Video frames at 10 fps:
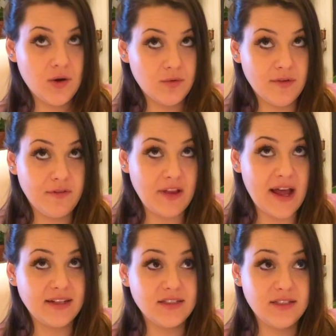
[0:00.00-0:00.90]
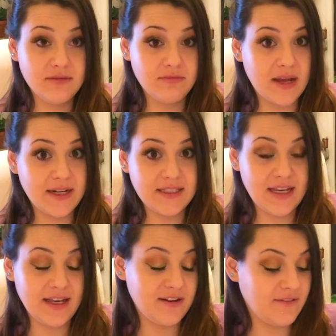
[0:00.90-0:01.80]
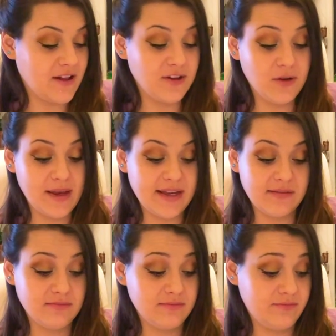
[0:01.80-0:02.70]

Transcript: reflect, meditate, evaluate.